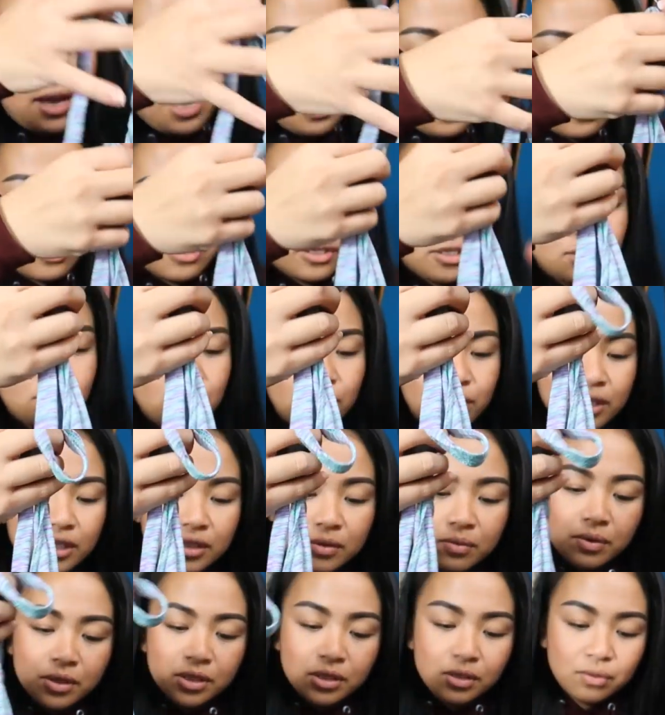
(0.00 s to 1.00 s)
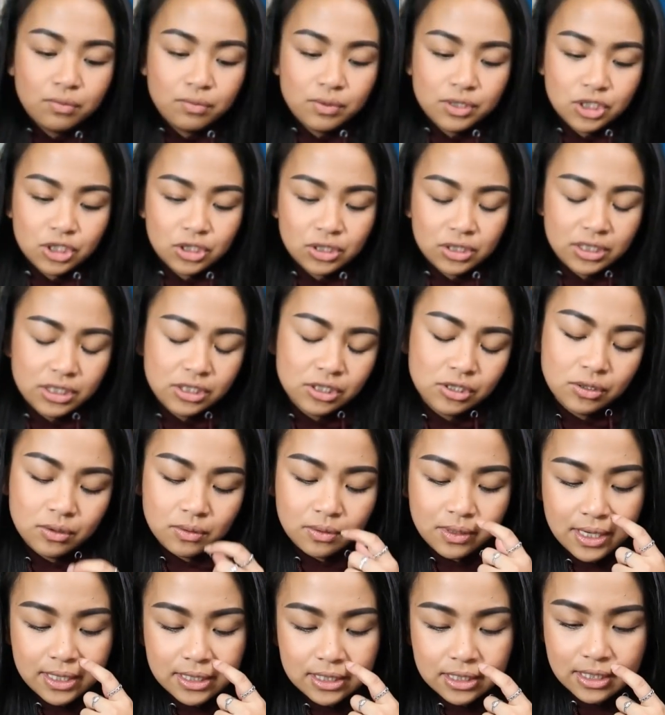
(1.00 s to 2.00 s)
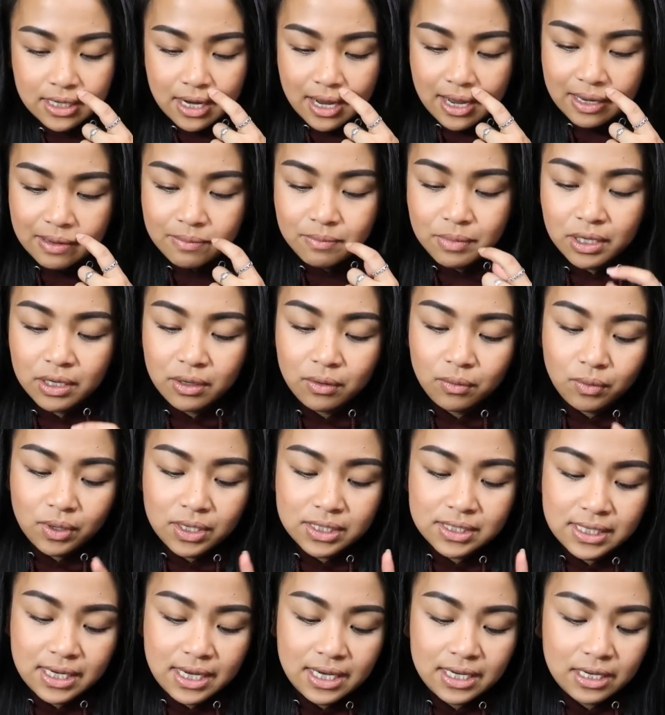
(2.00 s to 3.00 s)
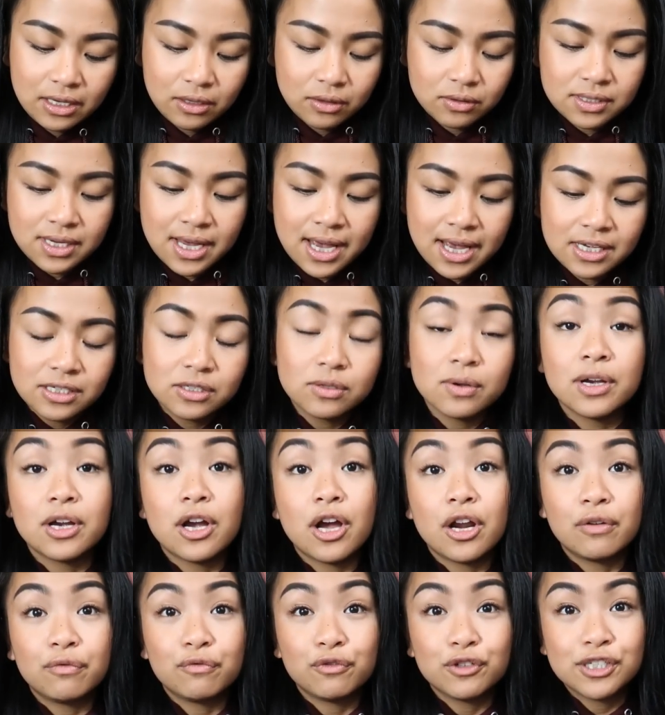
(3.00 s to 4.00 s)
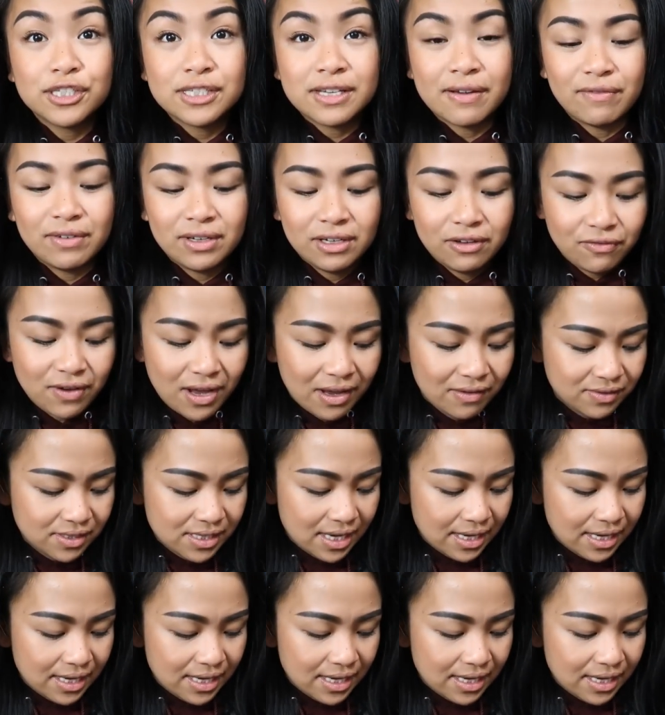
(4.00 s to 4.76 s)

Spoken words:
there. So this was originally $2.99, but it was a yellow tag, so I got it for 75